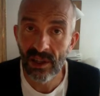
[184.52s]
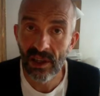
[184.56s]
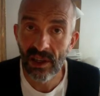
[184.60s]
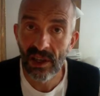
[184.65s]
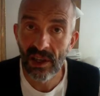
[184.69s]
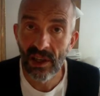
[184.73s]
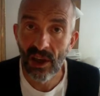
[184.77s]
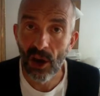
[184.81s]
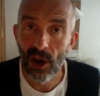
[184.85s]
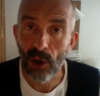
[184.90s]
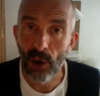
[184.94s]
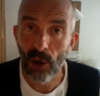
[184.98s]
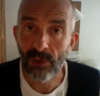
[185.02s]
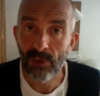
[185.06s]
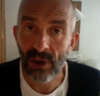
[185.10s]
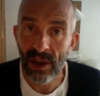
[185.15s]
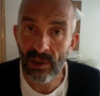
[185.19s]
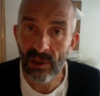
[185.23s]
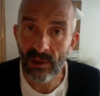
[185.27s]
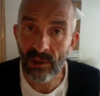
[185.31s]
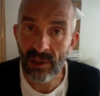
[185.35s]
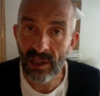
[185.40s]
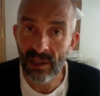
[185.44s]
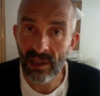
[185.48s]
operate
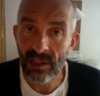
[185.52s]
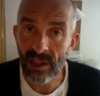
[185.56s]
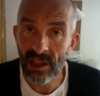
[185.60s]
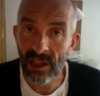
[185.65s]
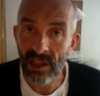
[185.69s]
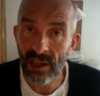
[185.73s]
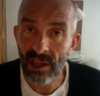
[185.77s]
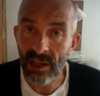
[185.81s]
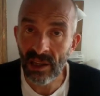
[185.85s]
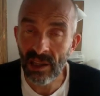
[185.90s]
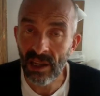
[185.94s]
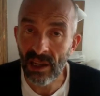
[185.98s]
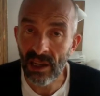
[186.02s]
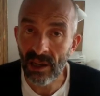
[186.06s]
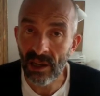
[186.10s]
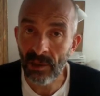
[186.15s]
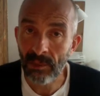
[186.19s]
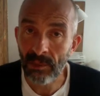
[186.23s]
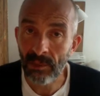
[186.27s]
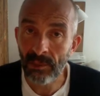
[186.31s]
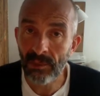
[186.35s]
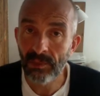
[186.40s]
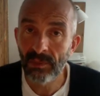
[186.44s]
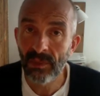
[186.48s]
within
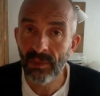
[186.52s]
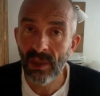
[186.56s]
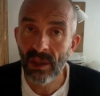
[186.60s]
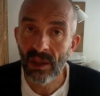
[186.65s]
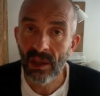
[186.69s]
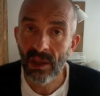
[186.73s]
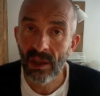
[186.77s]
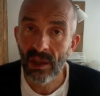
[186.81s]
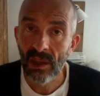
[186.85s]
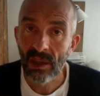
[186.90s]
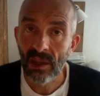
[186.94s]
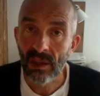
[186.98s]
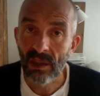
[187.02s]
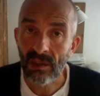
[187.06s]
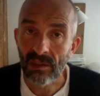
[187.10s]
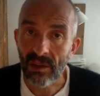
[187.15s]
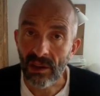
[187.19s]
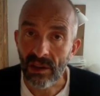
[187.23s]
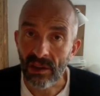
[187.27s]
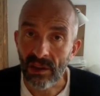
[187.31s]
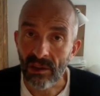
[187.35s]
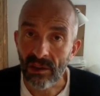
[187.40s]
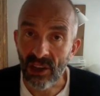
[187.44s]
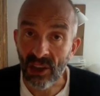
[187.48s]

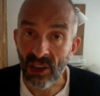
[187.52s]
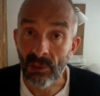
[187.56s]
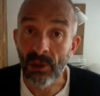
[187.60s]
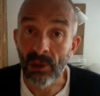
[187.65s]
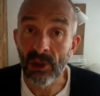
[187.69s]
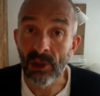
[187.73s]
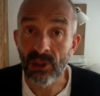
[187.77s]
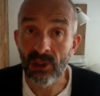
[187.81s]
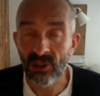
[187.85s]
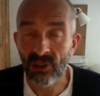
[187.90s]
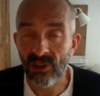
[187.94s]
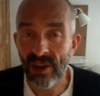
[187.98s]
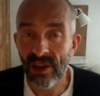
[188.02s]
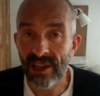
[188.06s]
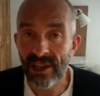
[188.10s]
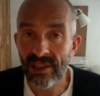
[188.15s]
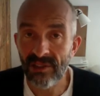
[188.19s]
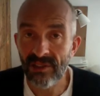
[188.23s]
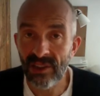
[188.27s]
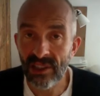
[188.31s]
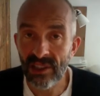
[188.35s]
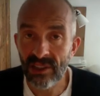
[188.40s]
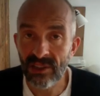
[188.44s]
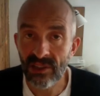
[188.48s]
the commercial creative
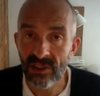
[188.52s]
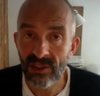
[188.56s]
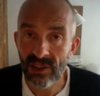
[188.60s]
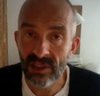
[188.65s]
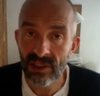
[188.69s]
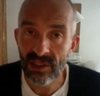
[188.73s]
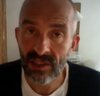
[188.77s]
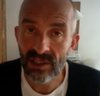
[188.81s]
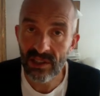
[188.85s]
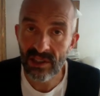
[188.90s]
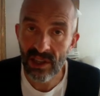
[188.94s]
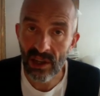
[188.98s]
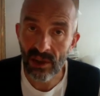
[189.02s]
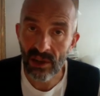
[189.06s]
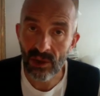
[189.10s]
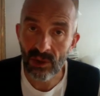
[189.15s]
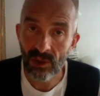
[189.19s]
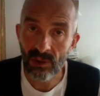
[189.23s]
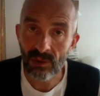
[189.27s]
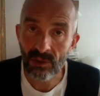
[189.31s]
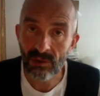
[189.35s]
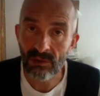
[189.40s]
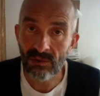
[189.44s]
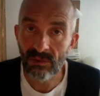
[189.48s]
industries.
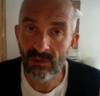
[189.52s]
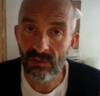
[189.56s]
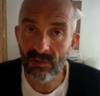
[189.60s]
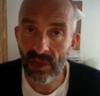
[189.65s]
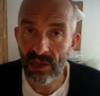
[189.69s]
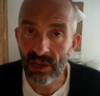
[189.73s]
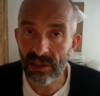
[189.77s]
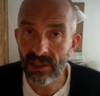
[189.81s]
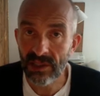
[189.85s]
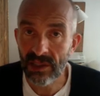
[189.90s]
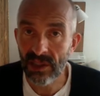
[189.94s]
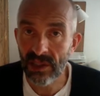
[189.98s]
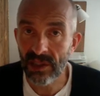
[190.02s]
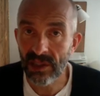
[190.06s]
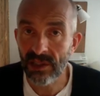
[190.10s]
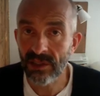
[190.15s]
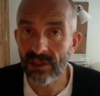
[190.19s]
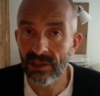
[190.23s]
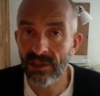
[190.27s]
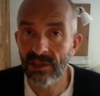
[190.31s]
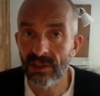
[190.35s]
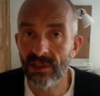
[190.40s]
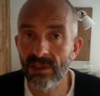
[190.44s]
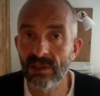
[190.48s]
So
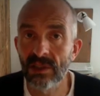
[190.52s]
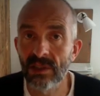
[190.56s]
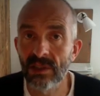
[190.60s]
marketers,